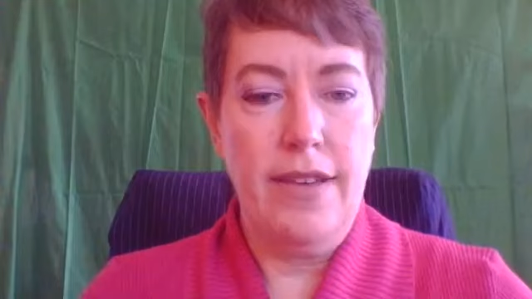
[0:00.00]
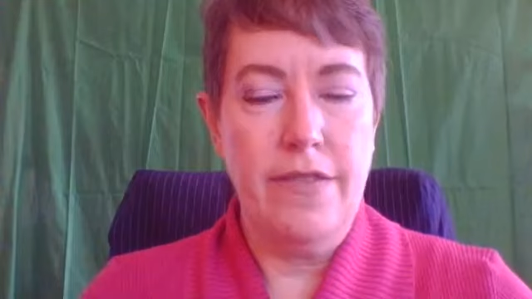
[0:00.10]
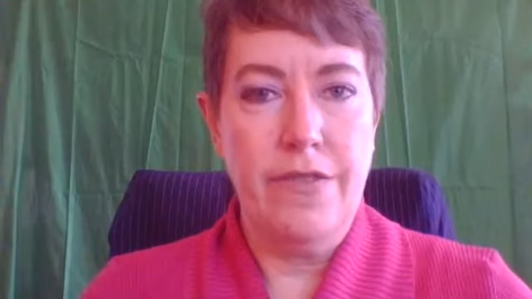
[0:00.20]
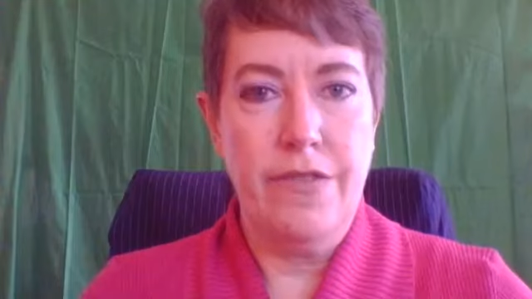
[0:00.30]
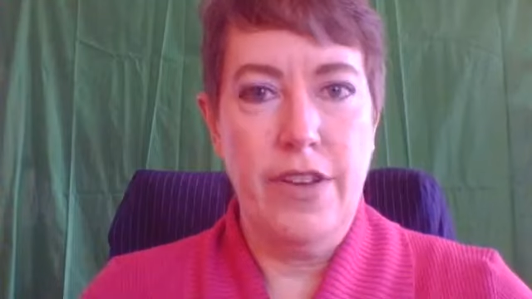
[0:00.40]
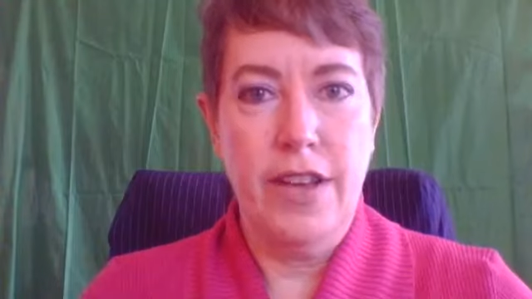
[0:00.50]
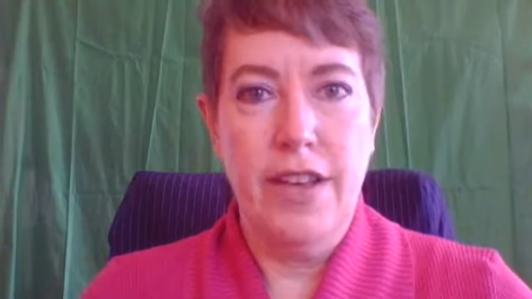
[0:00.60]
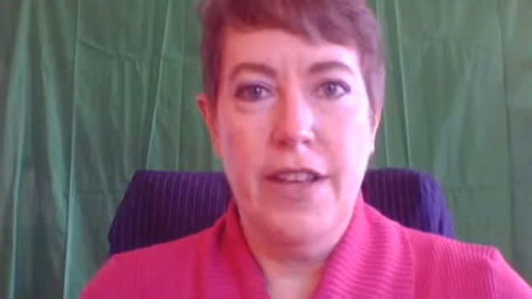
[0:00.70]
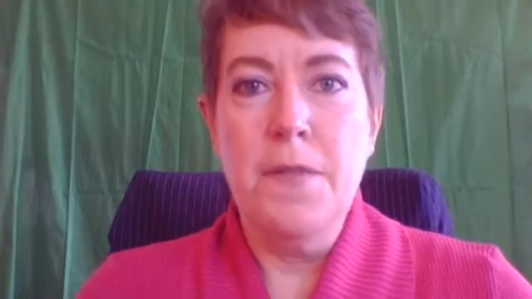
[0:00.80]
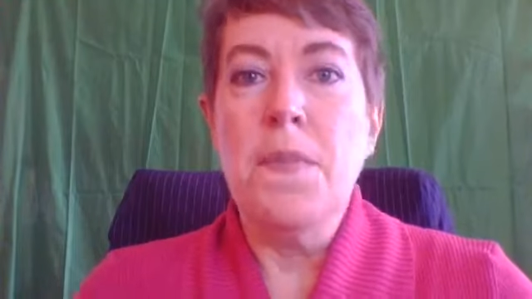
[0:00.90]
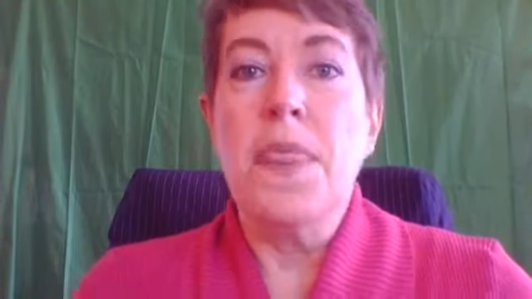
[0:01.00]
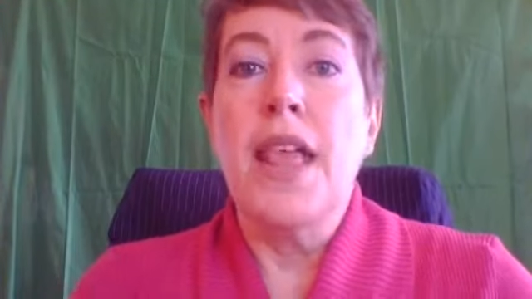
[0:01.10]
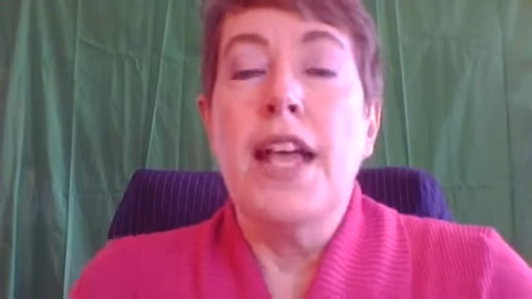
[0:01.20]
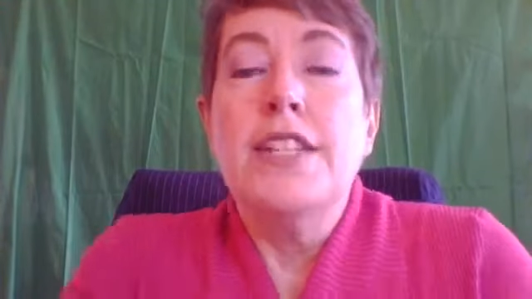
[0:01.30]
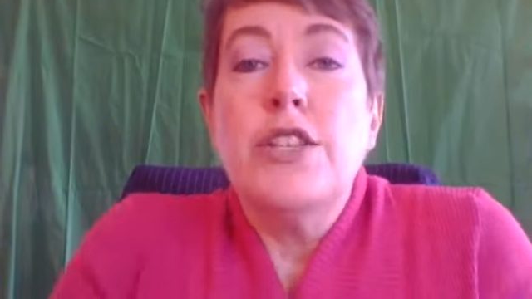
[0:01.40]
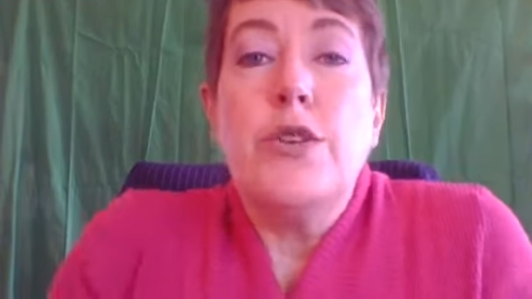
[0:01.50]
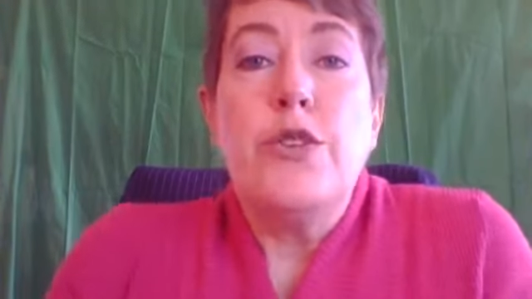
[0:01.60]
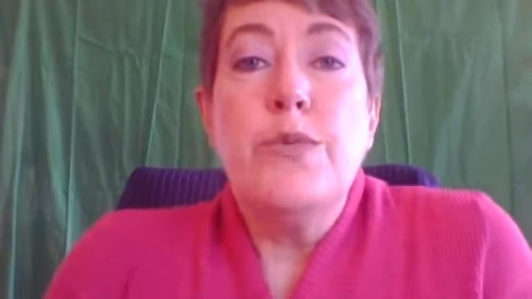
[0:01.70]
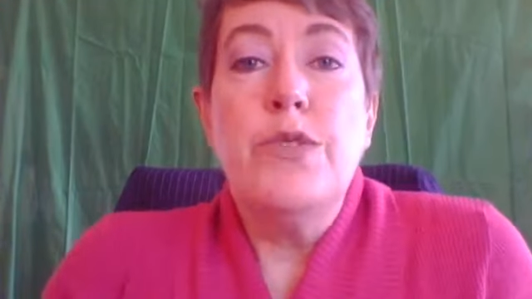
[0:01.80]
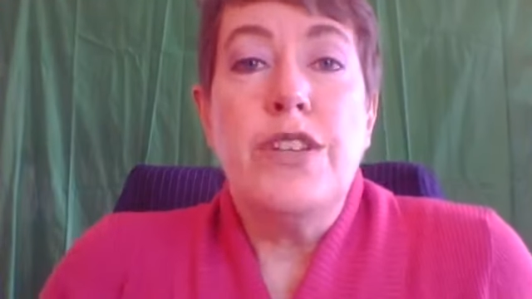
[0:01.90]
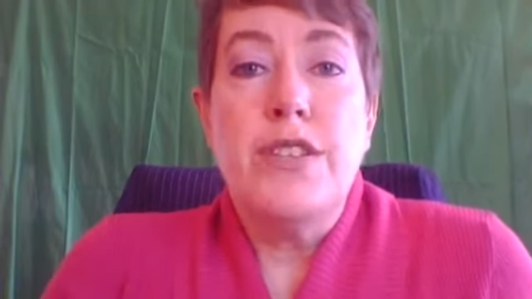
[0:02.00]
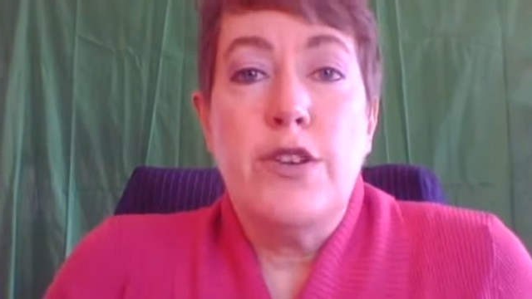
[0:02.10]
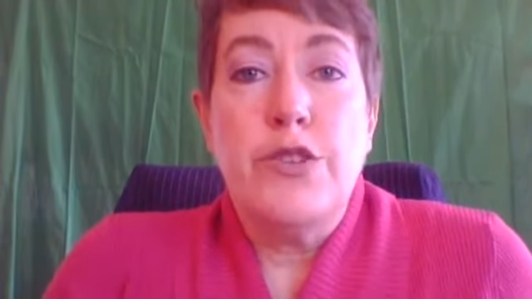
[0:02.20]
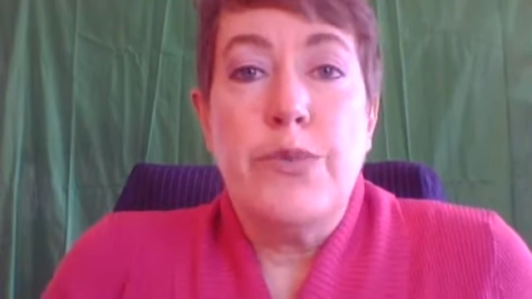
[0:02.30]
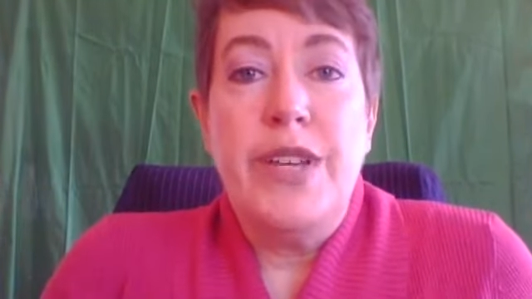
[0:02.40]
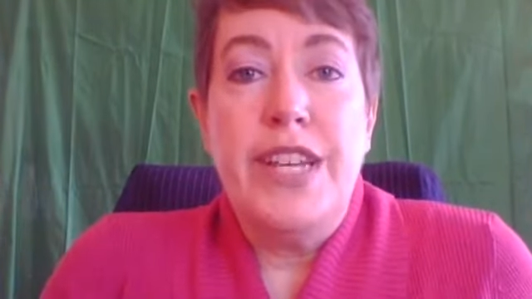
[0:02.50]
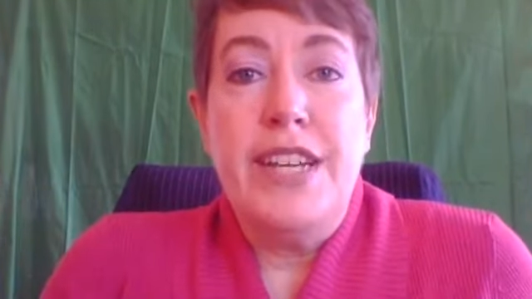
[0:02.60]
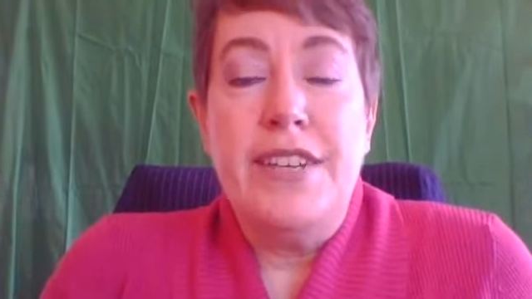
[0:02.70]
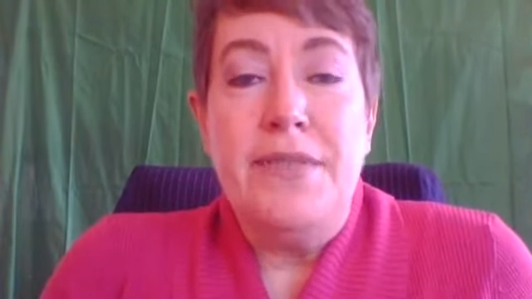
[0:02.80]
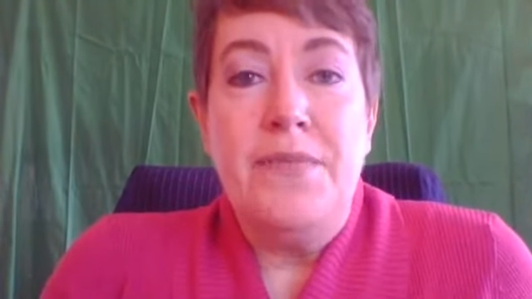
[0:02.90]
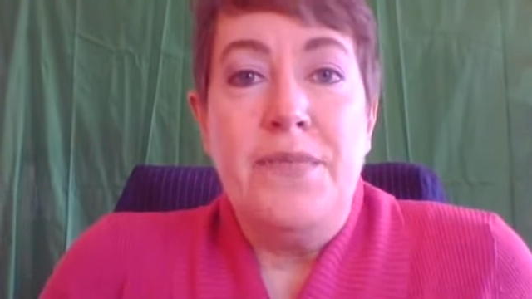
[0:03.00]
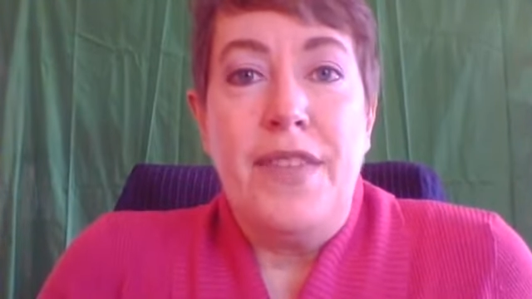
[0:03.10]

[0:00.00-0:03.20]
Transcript: Live. So, good morning, social media.